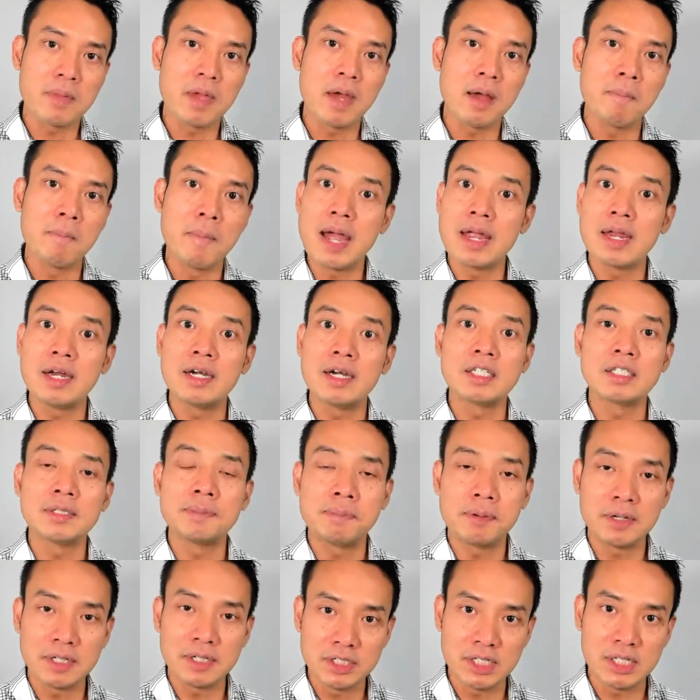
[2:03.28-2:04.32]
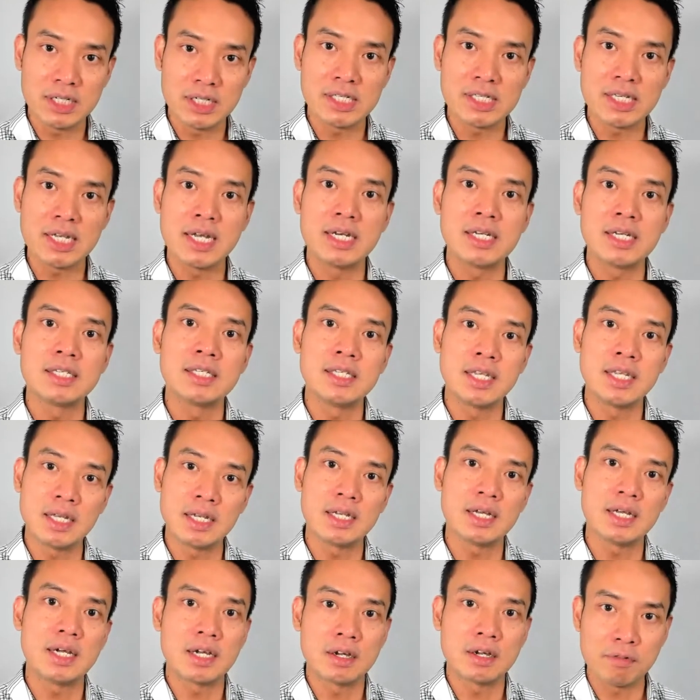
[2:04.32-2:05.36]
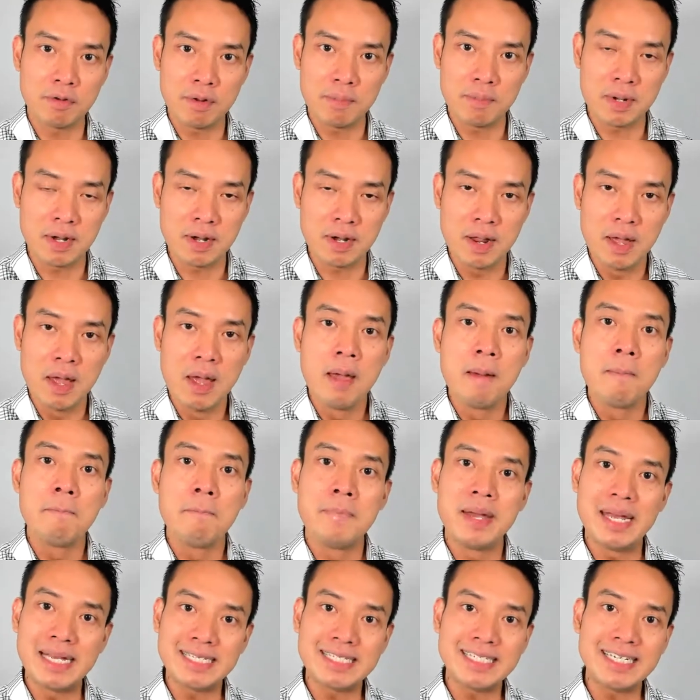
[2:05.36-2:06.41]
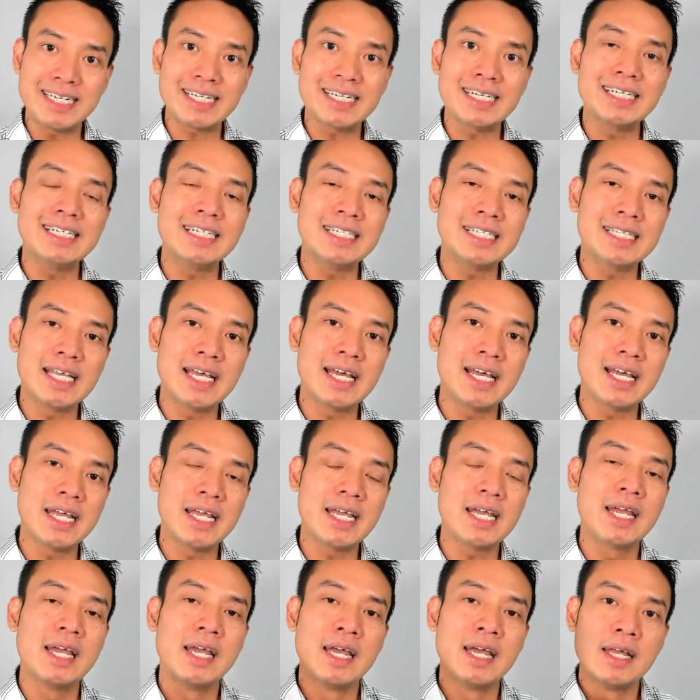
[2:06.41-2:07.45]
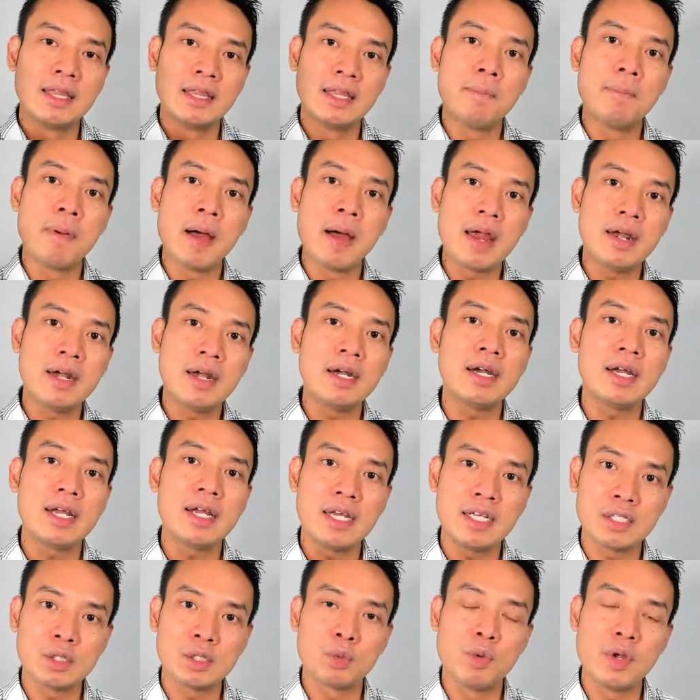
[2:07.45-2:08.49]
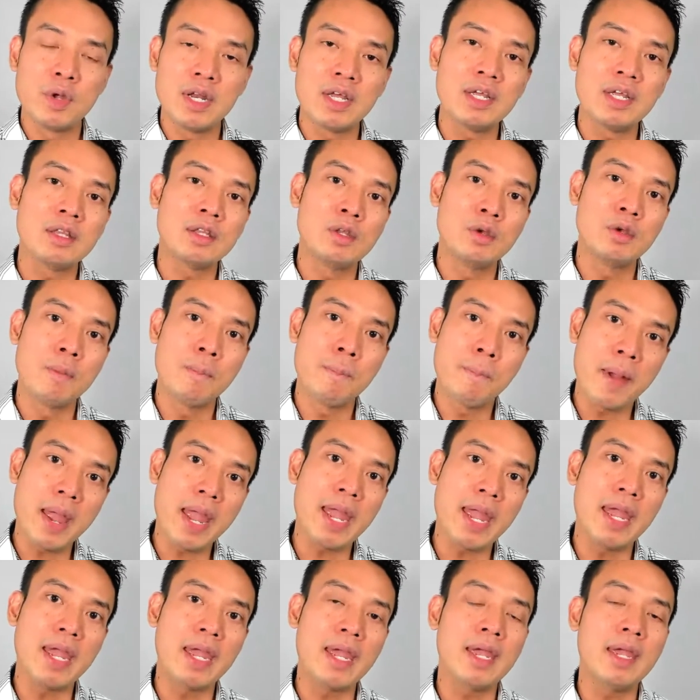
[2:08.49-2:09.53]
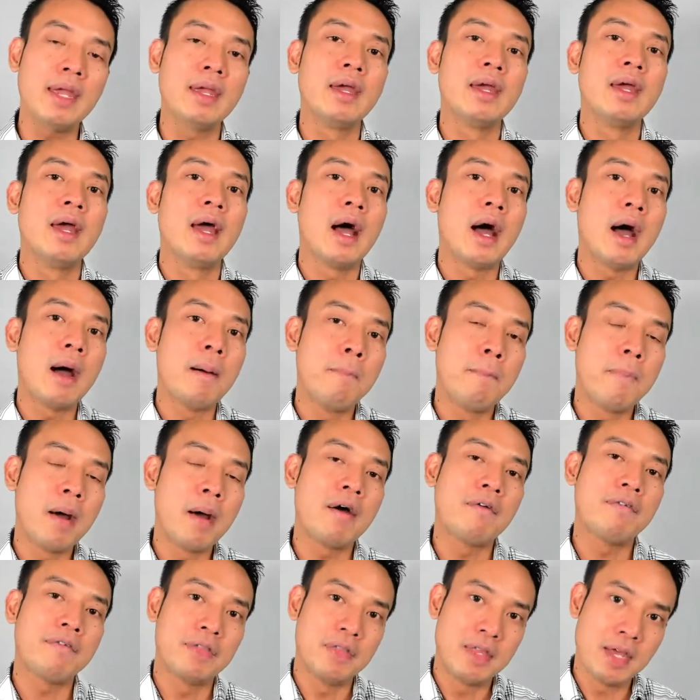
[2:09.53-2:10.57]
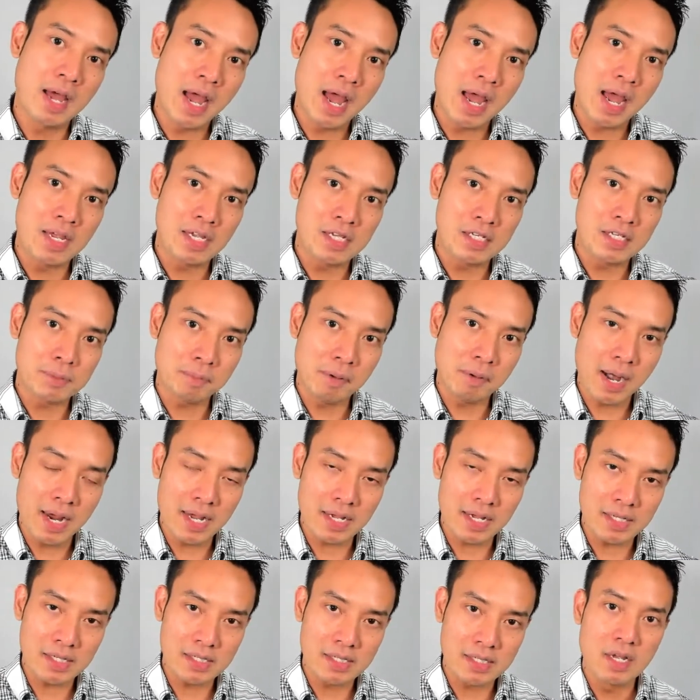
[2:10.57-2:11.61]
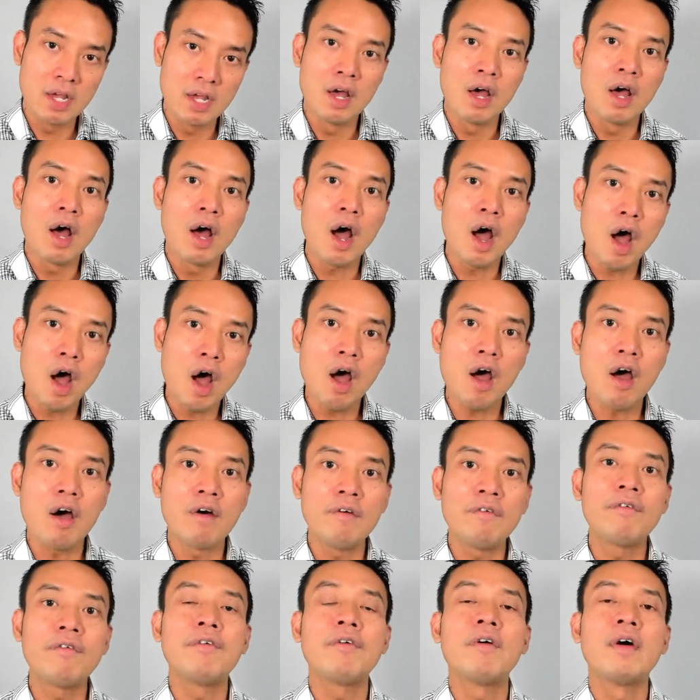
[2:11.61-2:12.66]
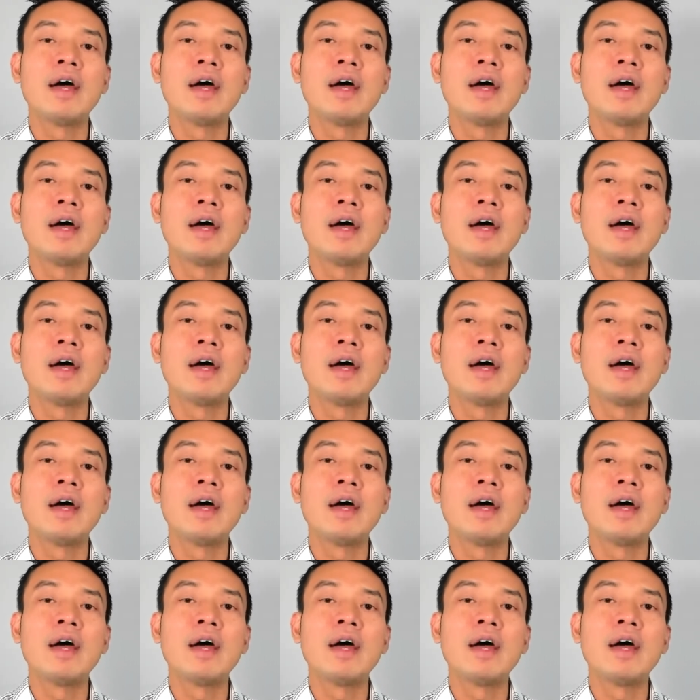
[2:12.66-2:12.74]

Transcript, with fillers: uh, buyer's purchase and sale agreement, basically stating the buyer is willing to pay above the highest price of